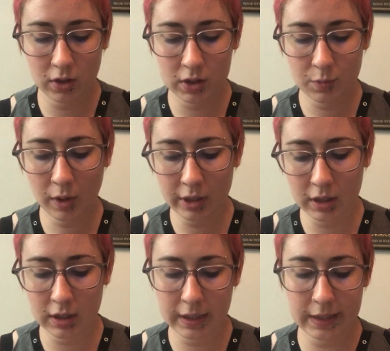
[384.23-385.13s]
it's probably a
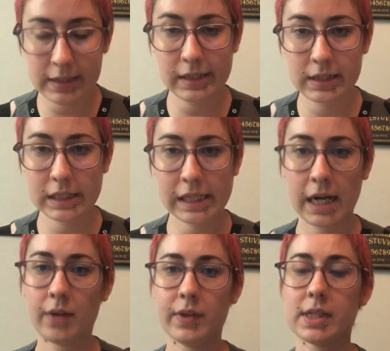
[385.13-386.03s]
good idea to
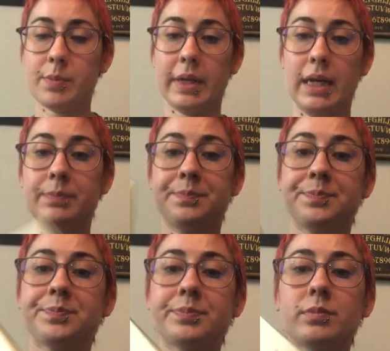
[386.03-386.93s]
kind of explain
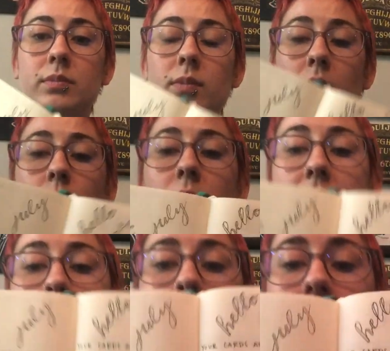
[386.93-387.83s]
what
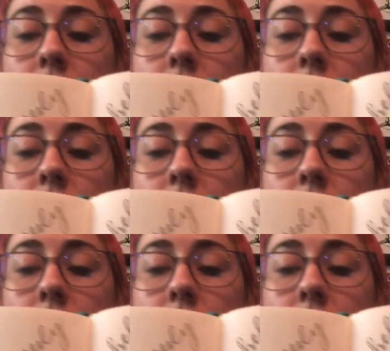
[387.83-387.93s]
I've done